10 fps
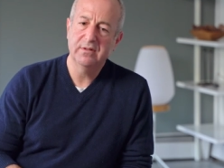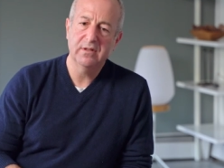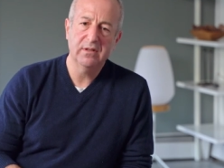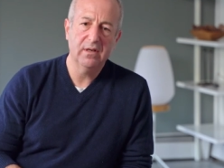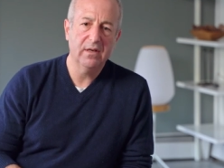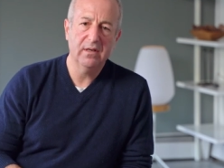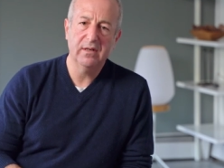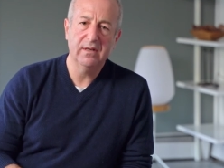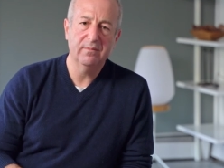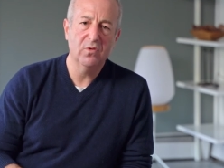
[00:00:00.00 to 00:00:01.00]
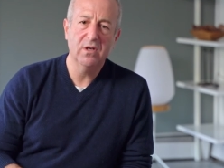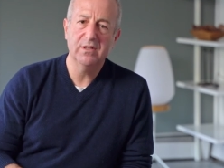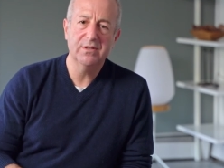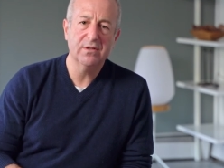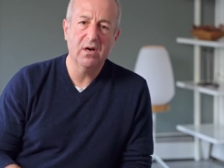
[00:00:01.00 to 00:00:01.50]
uh, I'm
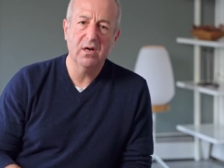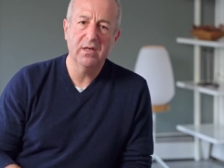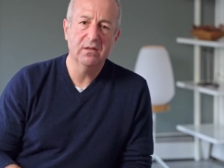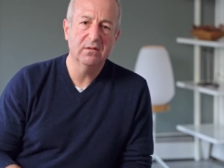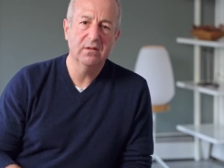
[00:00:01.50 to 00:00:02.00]
really sorry.